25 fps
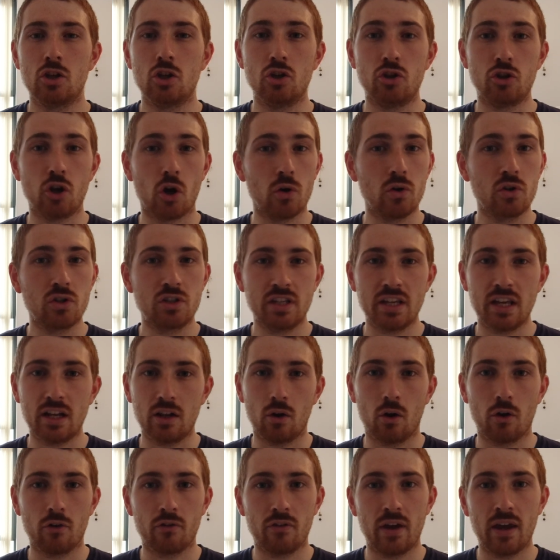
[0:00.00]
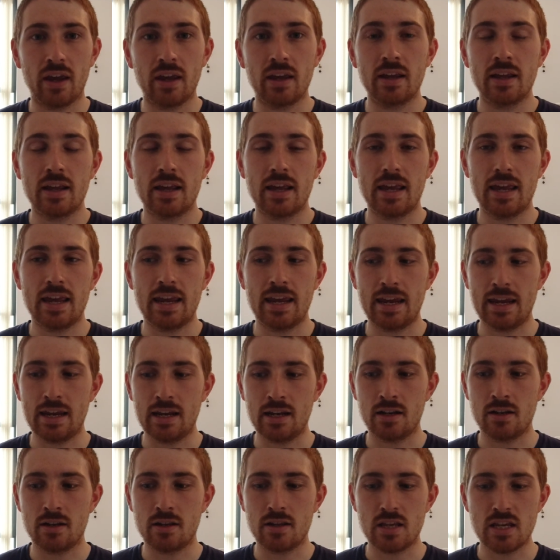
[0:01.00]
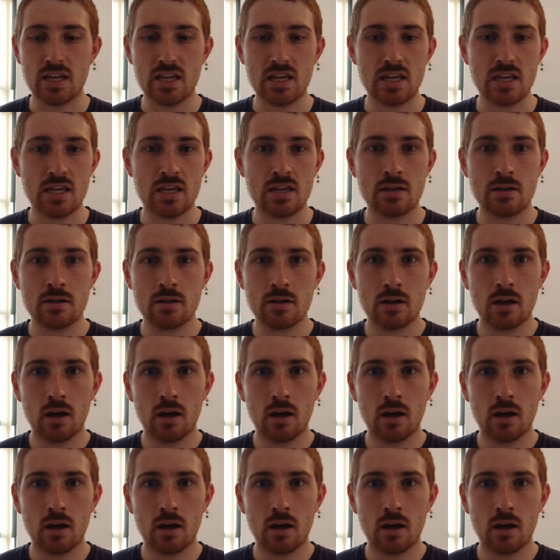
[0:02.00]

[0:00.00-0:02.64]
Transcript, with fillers: You don't see a lot of it in the